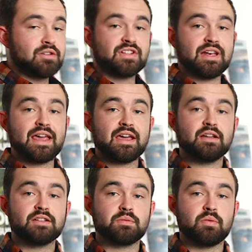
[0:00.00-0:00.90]
outer
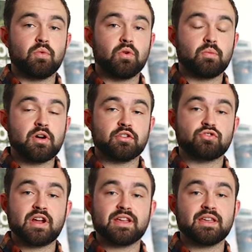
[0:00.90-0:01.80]
layer to be worn while you're
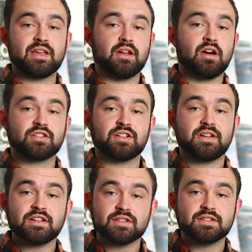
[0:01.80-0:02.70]
trekking in harsh
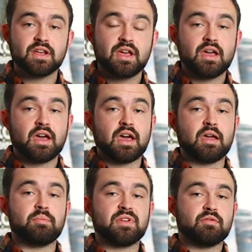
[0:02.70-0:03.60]
conditions,
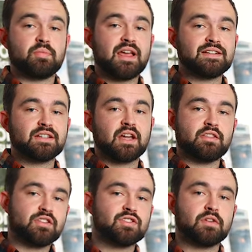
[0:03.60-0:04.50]
be replacing kind
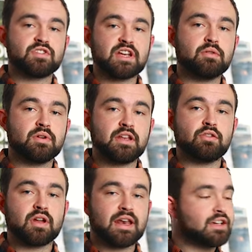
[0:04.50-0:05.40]
of the soft shell in
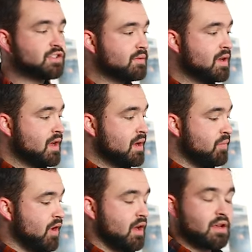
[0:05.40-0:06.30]
your collection,
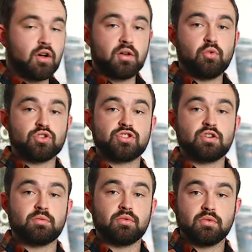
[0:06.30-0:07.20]
but on a more
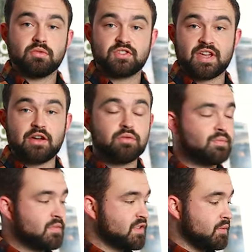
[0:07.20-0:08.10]
durable scale.
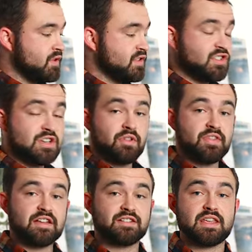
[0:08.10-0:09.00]
So we're using
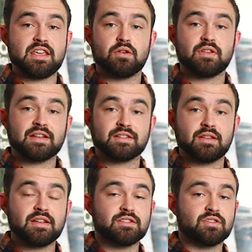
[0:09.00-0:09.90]
G1000 Eco on the outside
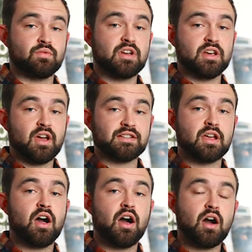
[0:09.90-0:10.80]
of this, so it's a really
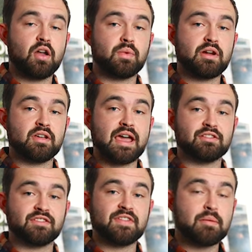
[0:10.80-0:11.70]
nice, hard-wearing
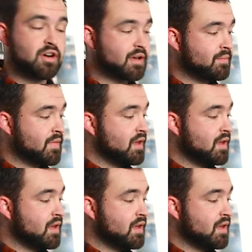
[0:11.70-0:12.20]
outer fabric.